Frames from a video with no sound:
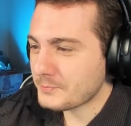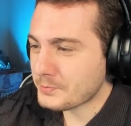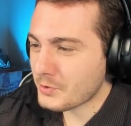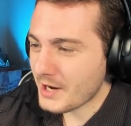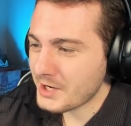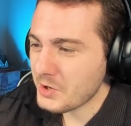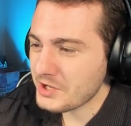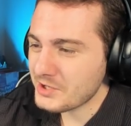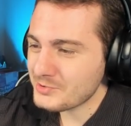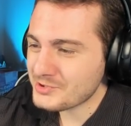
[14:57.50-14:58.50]
is
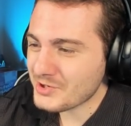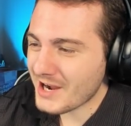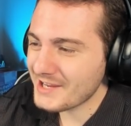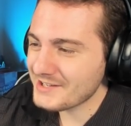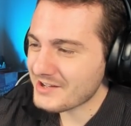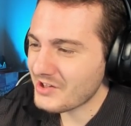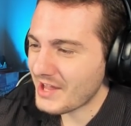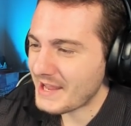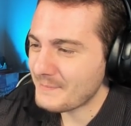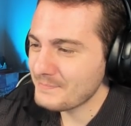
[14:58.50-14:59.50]
PragerU trying to
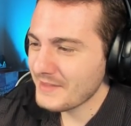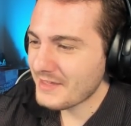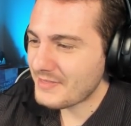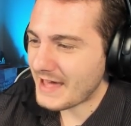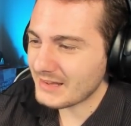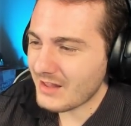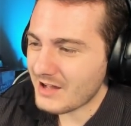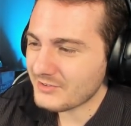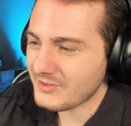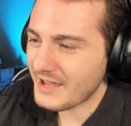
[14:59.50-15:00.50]
claim that
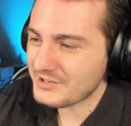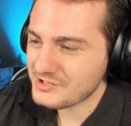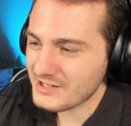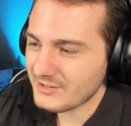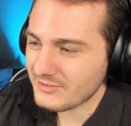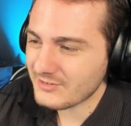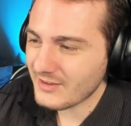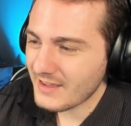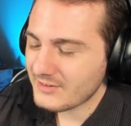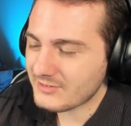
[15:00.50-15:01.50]
Los
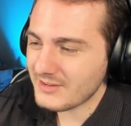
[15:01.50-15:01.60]
Angeles,